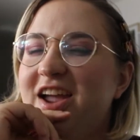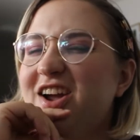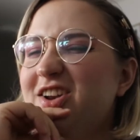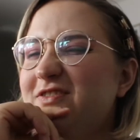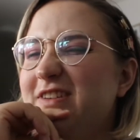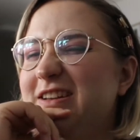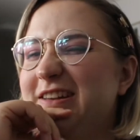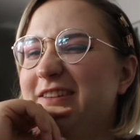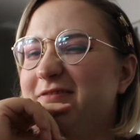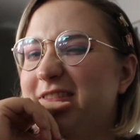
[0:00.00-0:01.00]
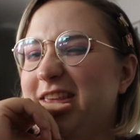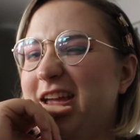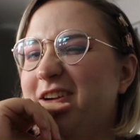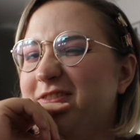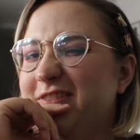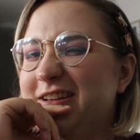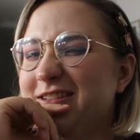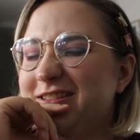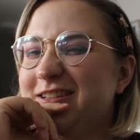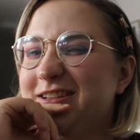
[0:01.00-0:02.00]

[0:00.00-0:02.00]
I kind of fell in love with the outfit.